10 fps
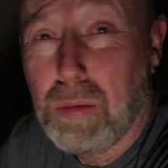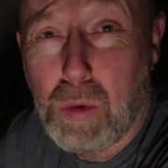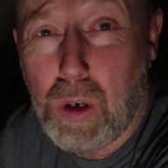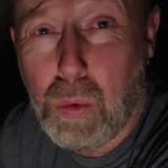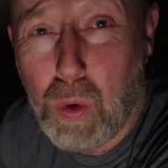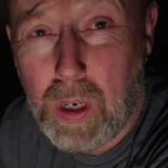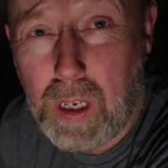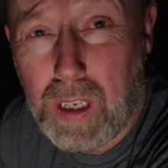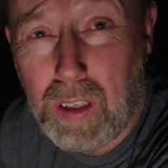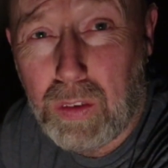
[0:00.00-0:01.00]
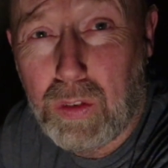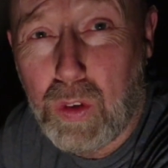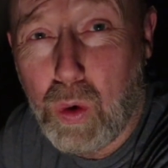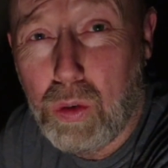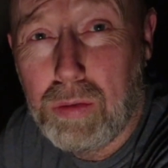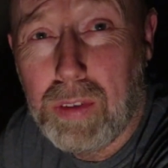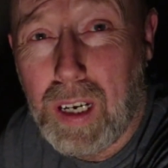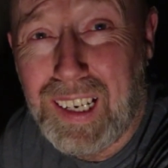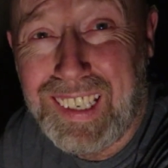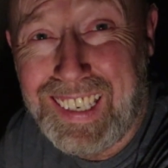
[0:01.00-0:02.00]
some more wood in the stove
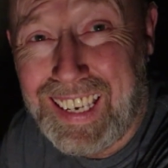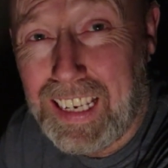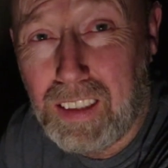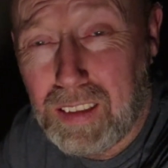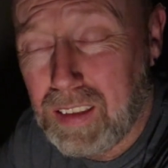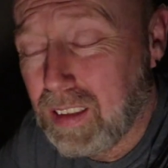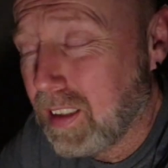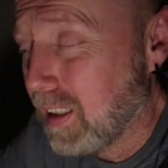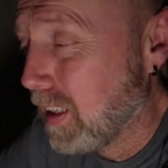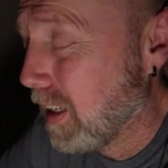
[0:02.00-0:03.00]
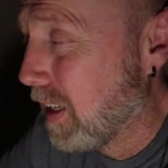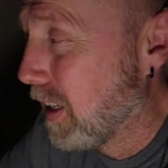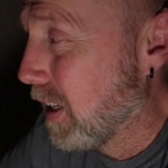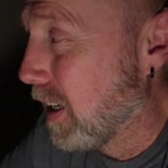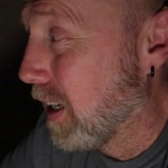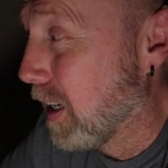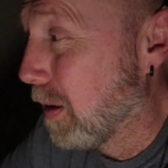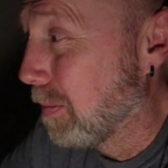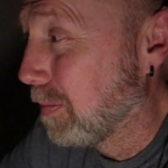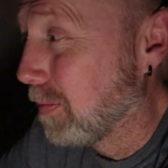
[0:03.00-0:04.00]
again.
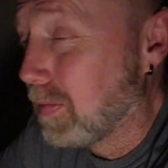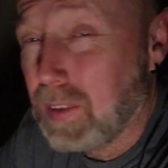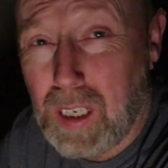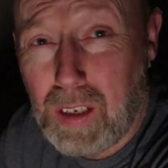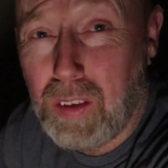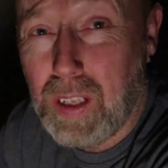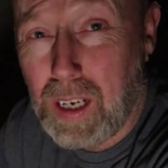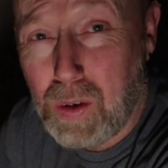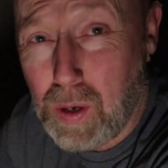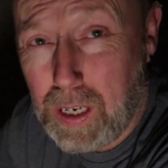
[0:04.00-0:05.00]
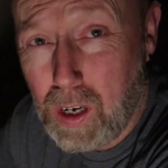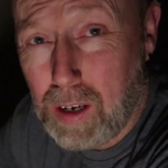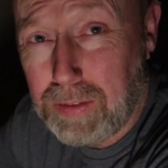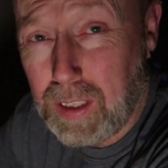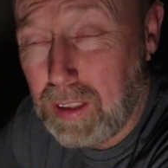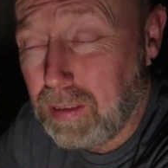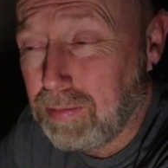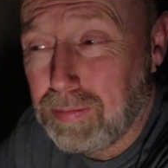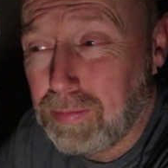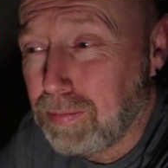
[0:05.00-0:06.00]
Um, you gotta do that quite often, and
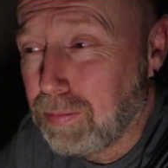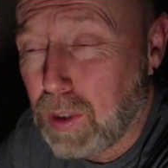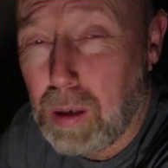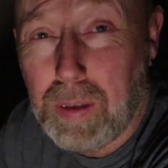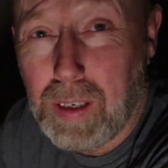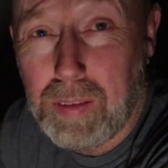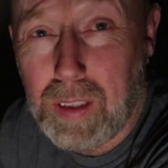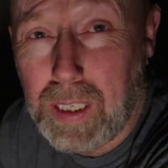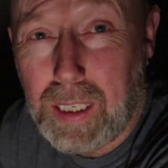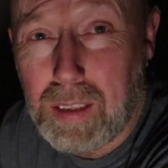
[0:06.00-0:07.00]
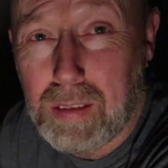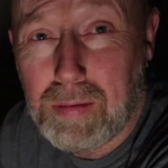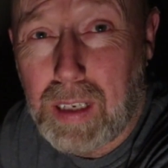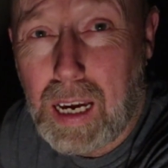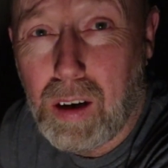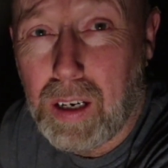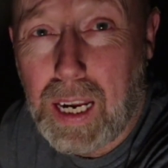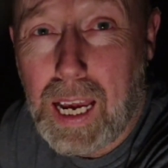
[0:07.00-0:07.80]
probably every like hour and a